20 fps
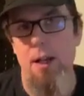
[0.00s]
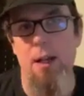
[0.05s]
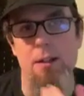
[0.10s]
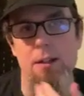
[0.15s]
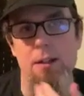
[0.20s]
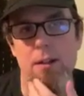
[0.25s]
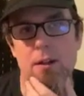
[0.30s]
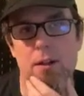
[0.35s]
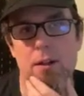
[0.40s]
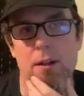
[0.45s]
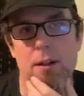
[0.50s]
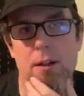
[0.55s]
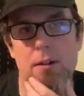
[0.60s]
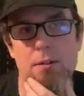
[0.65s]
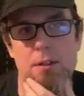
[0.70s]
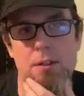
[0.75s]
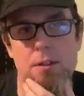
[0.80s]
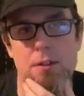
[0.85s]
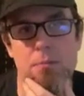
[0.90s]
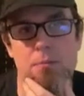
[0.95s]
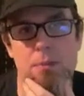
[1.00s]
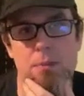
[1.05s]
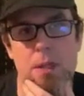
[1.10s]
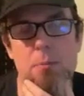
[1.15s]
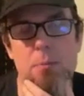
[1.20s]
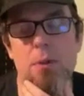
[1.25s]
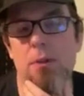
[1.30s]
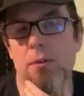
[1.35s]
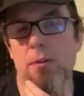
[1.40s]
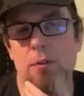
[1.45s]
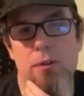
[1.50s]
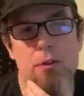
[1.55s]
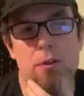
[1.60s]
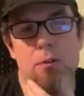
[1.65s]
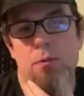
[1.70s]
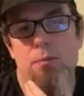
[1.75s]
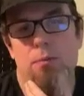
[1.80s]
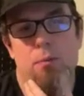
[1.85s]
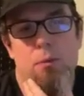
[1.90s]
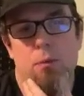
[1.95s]
and and it was people
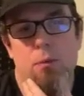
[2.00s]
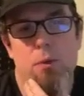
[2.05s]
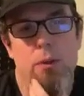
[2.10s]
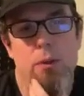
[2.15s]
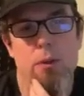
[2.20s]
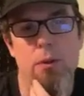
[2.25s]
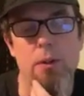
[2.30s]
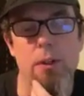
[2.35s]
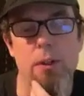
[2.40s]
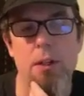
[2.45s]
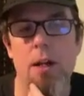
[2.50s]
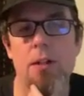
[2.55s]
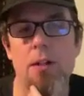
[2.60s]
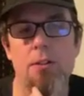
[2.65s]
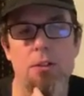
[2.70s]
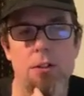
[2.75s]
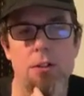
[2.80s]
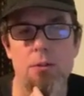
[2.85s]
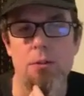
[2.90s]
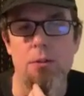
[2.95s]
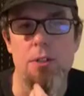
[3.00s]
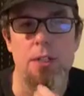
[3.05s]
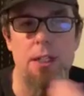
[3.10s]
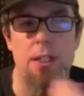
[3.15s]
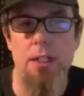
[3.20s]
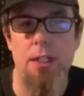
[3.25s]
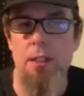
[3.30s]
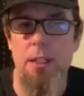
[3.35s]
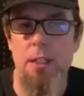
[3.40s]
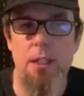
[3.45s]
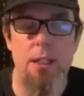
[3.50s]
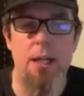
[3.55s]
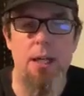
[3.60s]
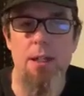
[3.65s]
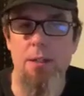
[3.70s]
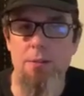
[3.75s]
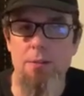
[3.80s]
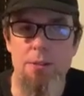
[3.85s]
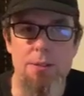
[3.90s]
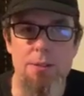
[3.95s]
who were going to the concerts were saying like,
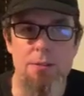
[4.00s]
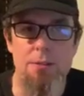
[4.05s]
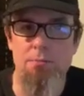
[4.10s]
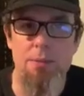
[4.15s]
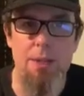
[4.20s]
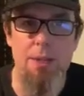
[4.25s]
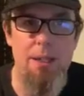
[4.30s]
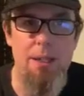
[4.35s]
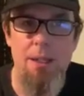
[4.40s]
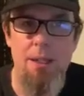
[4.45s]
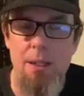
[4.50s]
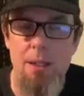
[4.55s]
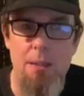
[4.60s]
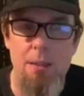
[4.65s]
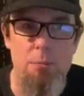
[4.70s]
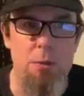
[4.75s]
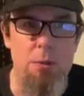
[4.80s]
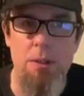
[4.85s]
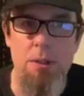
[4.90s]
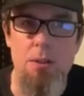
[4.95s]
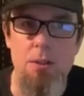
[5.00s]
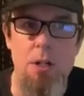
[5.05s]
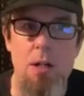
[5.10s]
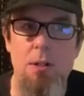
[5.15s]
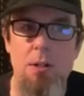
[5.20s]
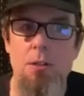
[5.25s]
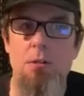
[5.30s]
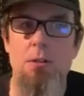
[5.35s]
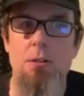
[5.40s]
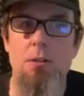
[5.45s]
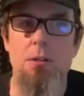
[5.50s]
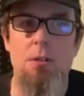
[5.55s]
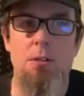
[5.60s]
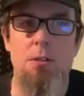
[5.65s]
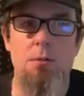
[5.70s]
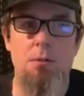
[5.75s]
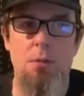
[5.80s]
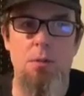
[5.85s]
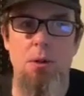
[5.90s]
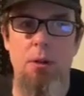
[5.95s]
yeah, he was between songs, he was
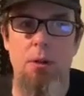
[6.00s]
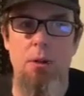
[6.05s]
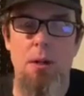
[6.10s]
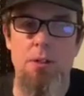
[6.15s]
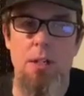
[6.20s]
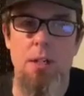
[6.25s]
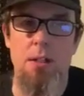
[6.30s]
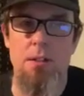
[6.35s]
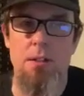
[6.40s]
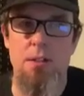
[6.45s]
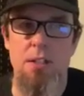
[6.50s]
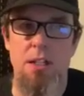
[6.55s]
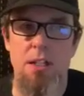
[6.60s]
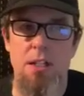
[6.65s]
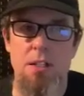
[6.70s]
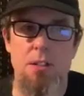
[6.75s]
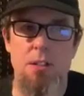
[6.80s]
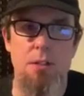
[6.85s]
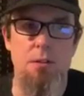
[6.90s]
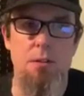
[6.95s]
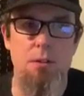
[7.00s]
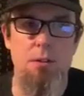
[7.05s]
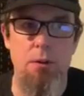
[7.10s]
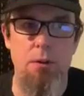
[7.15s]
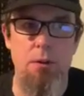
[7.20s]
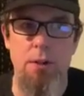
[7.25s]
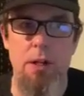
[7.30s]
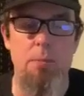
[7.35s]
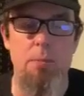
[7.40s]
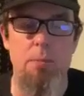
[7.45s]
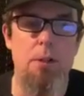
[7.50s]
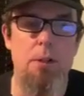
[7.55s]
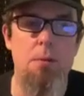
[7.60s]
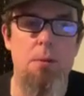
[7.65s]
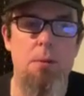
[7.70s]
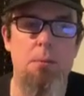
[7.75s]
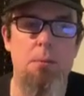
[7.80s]
going offside the stage and throwing up and